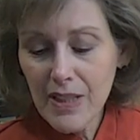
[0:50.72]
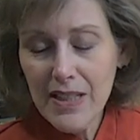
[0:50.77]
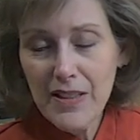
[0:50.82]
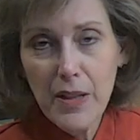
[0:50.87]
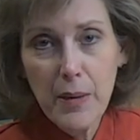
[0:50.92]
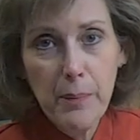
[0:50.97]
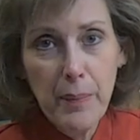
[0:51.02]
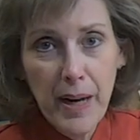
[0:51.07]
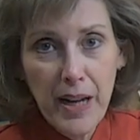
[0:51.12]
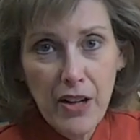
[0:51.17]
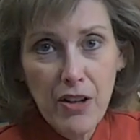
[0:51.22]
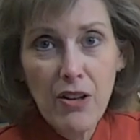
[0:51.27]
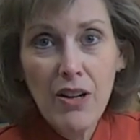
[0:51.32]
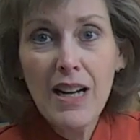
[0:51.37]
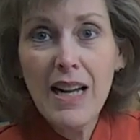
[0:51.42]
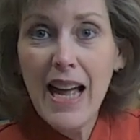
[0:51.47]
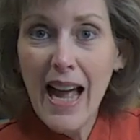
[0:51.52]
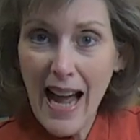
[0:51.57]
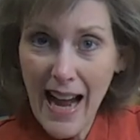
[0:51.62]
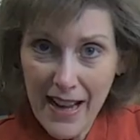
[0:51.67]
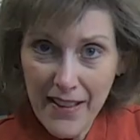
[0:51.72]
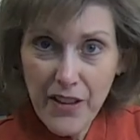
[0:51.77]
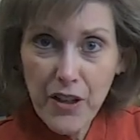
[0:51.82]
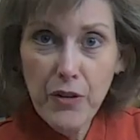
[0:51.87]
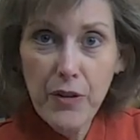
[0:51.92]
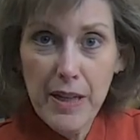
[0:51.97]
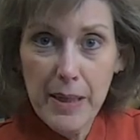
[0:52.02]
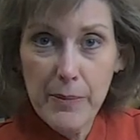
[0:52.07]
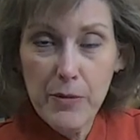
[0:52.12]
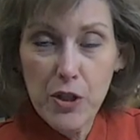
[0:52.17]
The butter and the
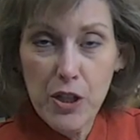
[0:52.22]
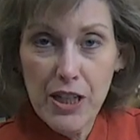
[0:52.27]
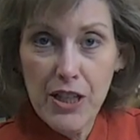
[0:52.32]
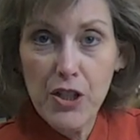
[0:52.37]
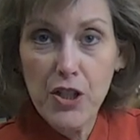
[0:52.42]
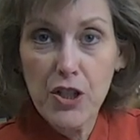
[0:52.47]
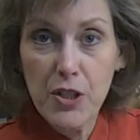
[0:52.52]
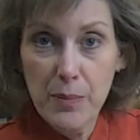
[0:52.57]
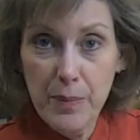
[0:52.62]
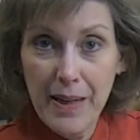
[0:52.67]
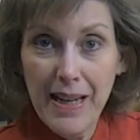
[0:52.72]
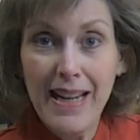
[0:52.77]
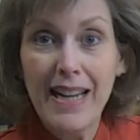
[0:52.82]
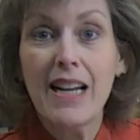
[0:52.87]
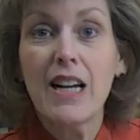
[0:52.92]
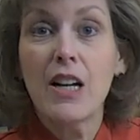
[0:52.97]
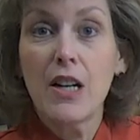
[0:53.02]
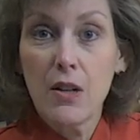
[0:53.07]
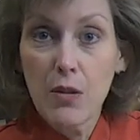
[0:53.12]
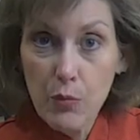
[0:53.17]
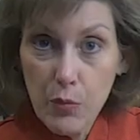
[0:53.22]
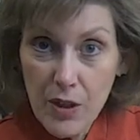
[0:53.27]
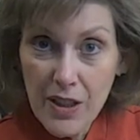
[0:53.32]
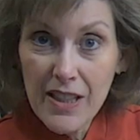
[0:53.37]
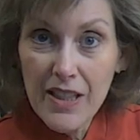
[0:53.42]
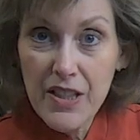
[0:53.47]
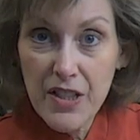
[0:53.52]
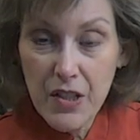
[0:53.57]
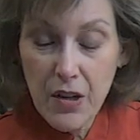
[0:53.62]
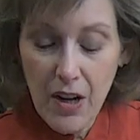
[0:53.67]
cream cheese should be
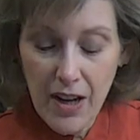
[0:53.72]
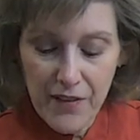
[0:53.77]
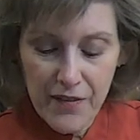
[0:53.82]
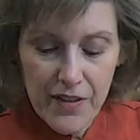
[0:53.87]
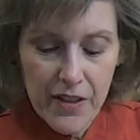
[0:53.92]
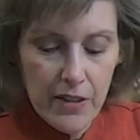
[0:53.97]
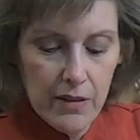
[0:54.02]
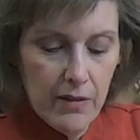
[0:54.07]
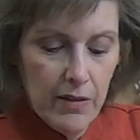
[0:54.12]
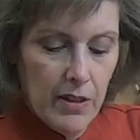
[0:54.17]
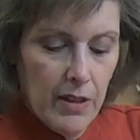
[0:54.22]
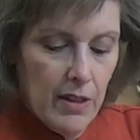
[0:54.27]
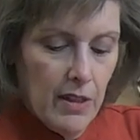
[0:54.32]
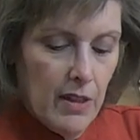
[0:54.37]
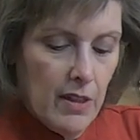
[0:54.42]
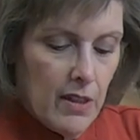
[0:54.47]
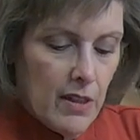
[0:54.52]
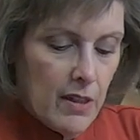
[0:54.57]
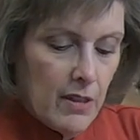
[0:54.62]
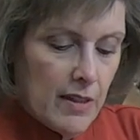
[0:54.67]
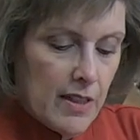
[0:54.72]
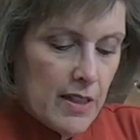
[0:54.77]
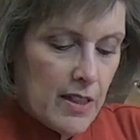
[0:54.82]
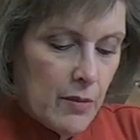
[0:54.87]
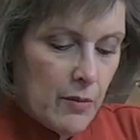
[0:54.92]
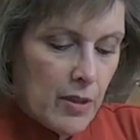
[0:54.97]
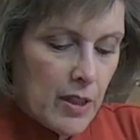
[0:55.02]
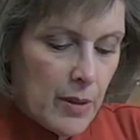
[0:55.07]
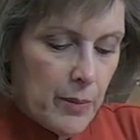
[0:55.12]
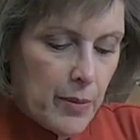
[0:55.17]
really soft. All right,
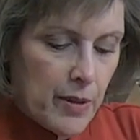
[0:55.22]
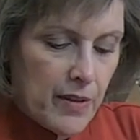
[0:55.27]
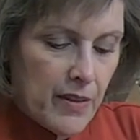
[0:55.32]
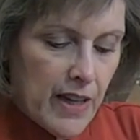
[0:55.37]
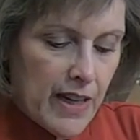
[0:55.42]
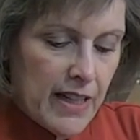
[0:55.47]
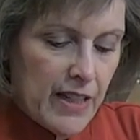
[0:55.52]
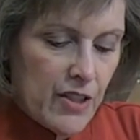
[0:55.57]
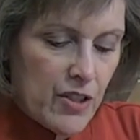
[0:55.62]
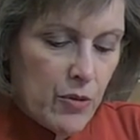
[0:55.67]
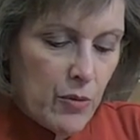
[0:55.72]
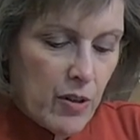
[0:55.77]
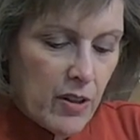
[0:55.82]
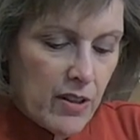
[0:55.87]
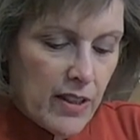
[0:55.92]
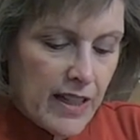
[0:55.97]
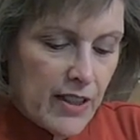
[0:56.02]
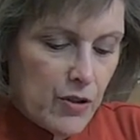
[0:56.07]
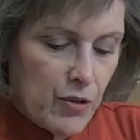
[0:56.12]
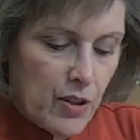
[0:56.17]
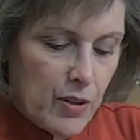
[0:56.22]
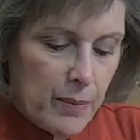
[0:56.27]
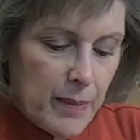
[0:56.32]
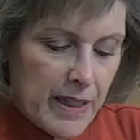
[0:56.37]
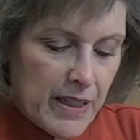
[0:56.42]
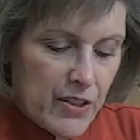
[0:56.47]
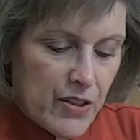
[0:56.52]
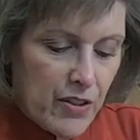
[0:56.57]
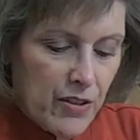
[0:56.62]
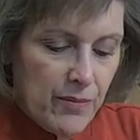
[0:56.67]
so we're gonna put that into our electric
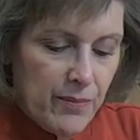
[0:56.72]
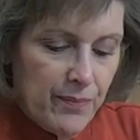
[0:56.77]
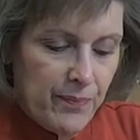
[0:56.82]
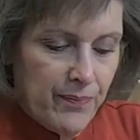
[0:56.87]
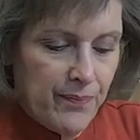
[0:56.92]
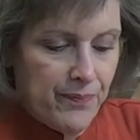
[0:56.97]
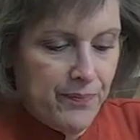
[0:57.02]
mixer